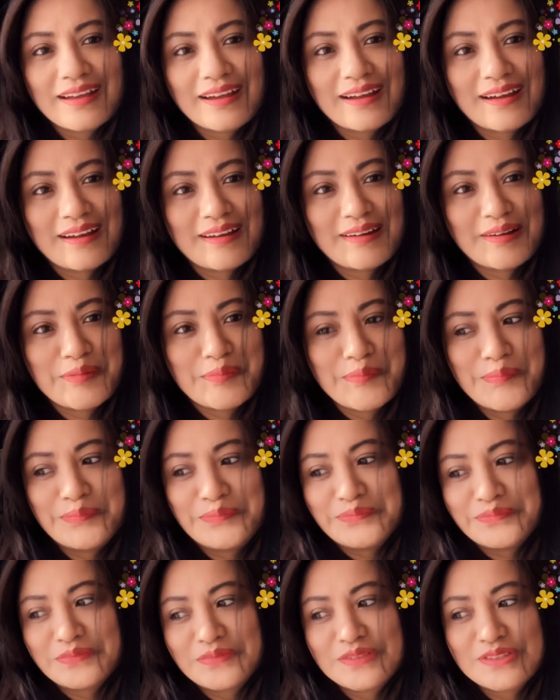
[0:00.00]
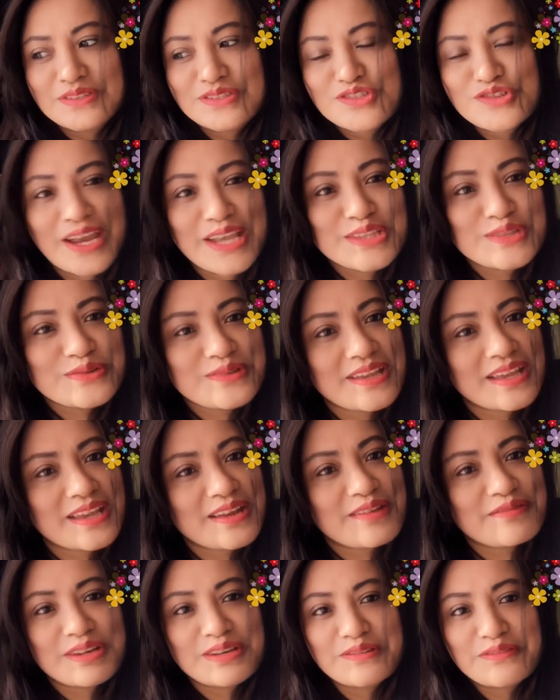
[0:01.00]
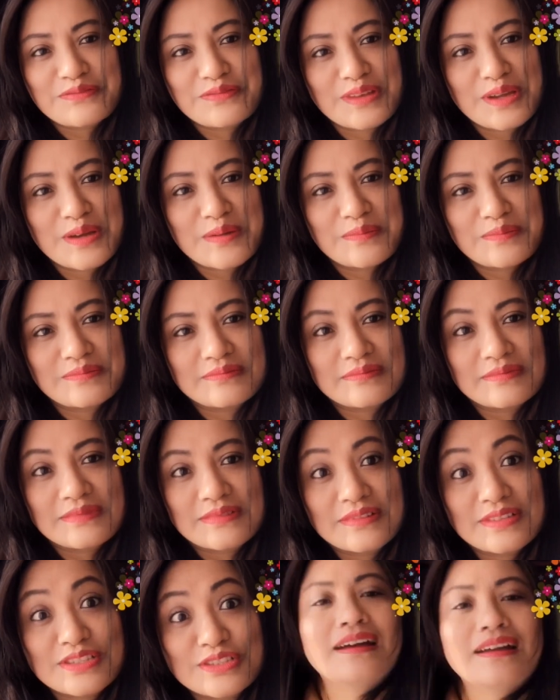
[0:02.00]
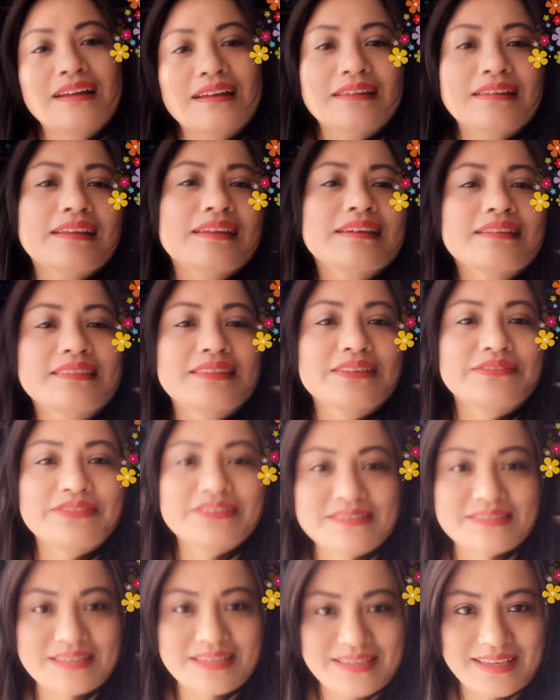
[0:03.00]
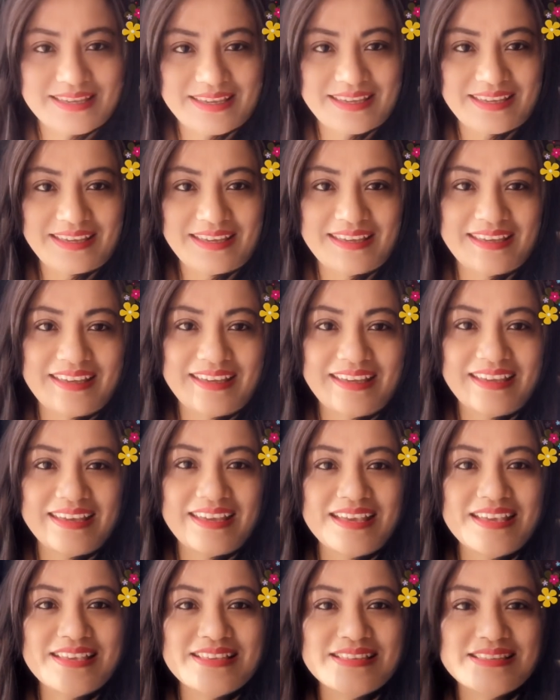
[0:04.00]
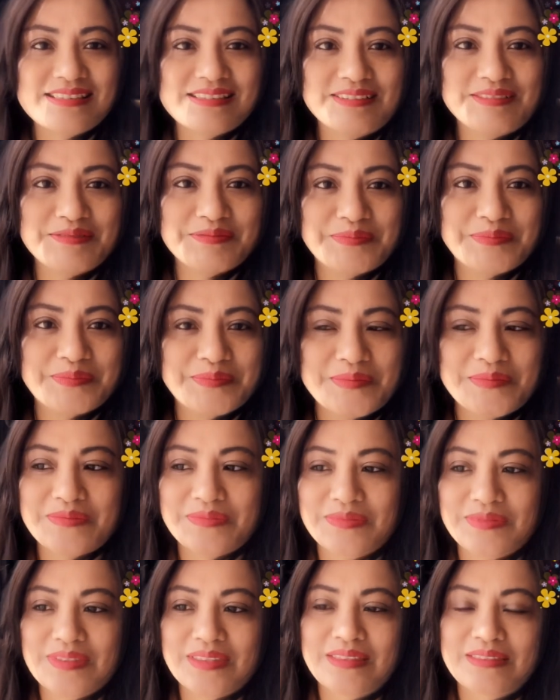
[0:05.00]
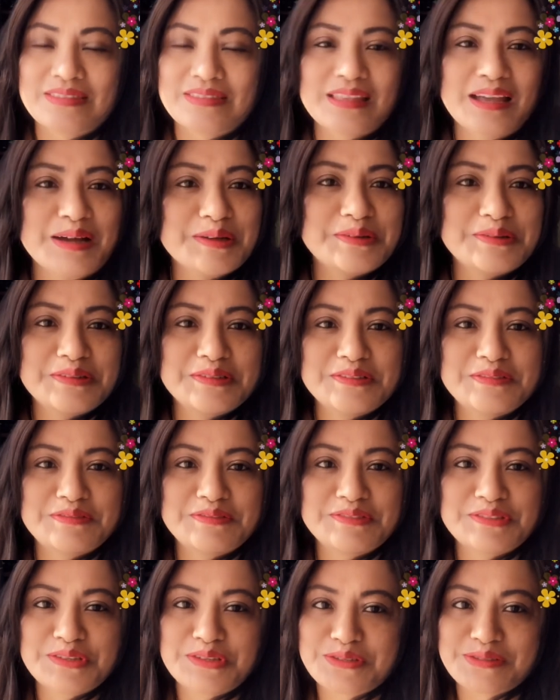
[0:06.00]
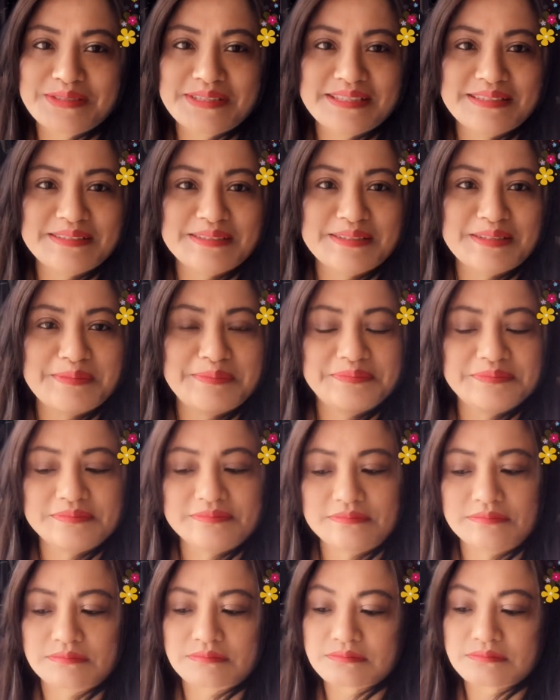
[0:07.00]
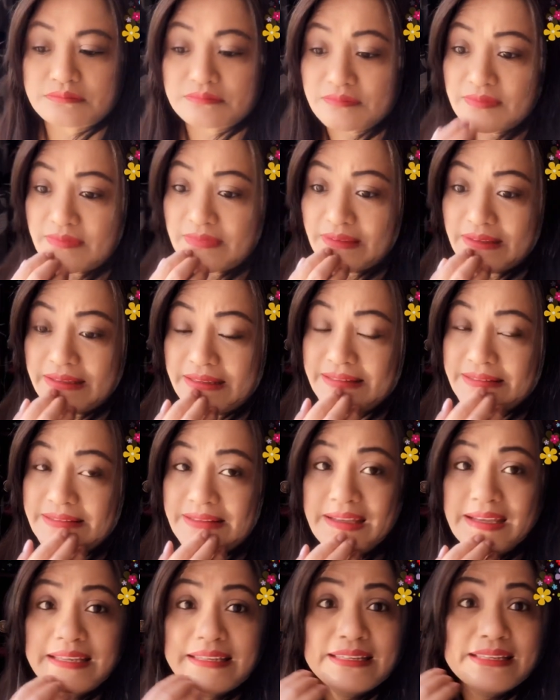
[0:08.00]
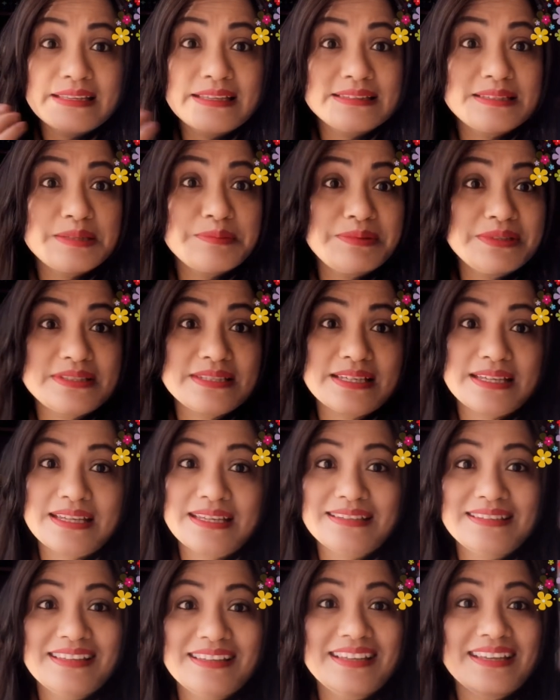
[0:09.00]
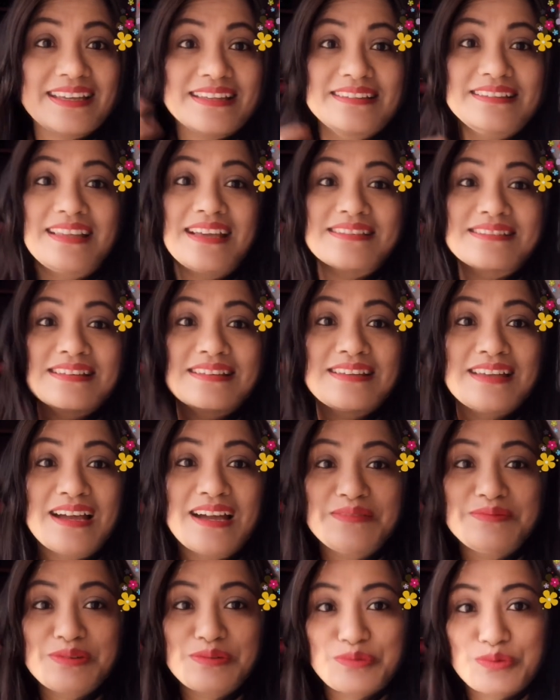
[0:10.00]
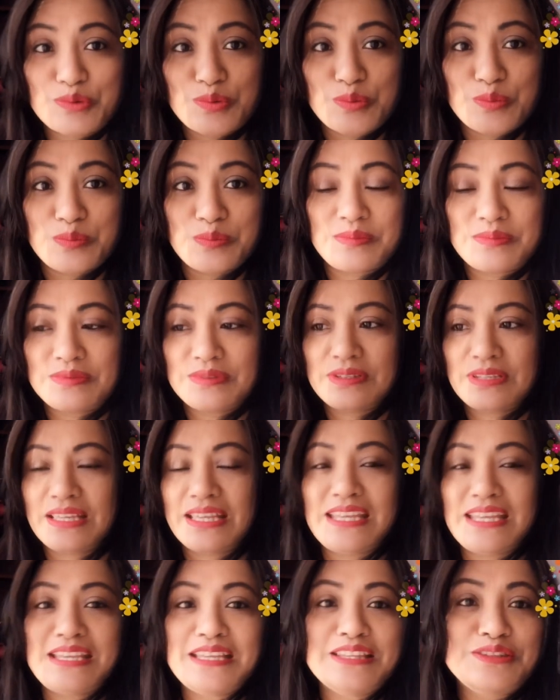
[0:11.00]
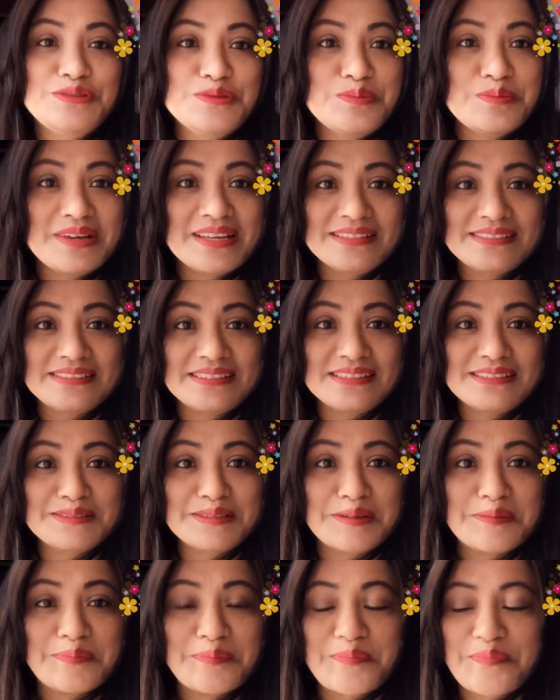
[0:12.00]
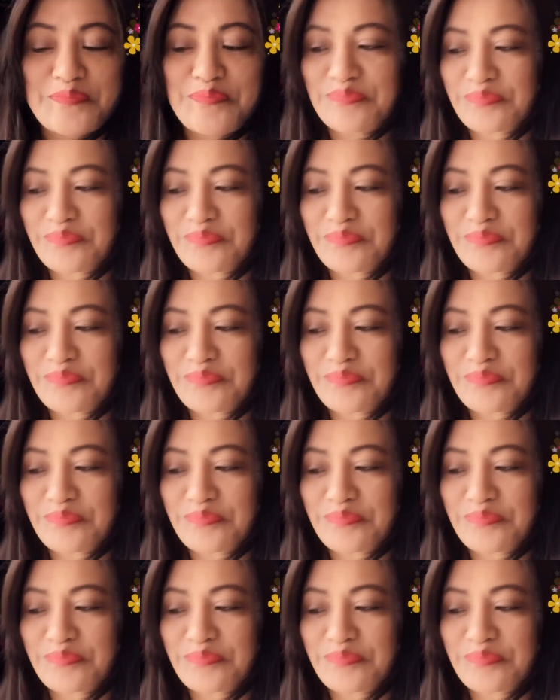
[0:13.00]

um, try to get rid of them negativity is not good to your system negativity doesn't have a room into my system